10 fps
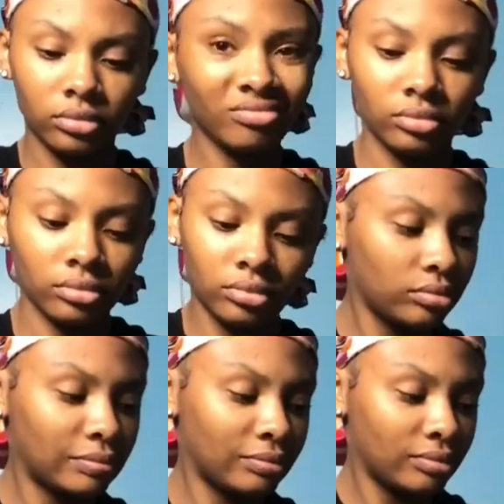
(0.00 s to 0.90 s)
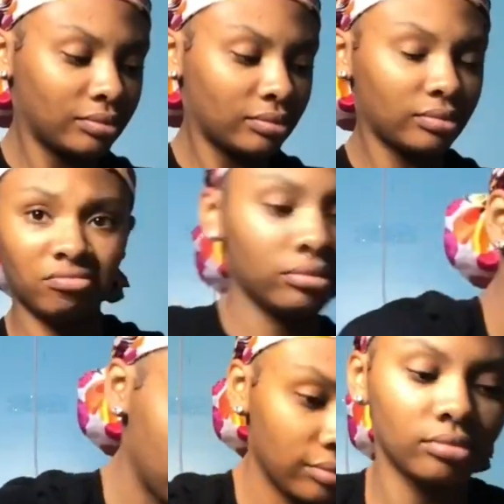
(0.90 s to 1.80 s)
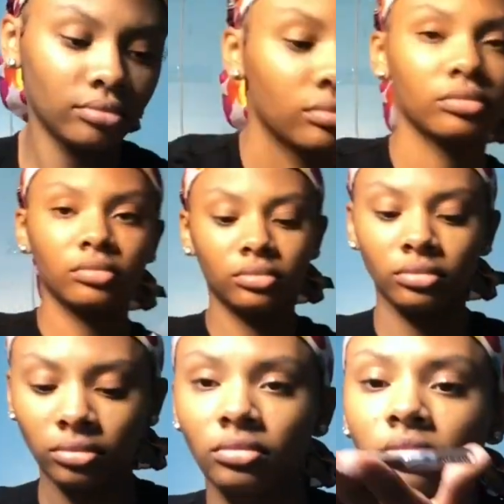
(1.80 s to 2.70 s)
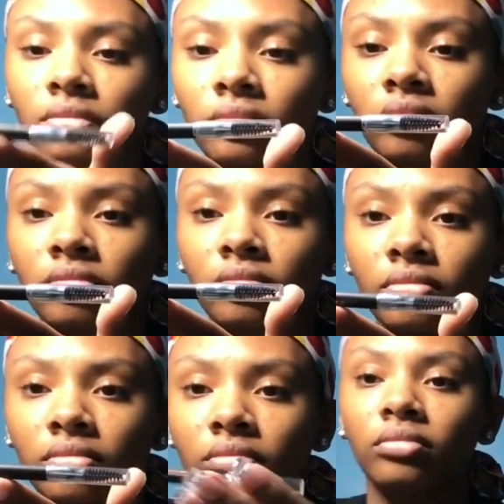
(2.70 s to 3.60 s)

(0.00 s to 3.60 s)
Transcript: in the color Caramel, spray some setting spray in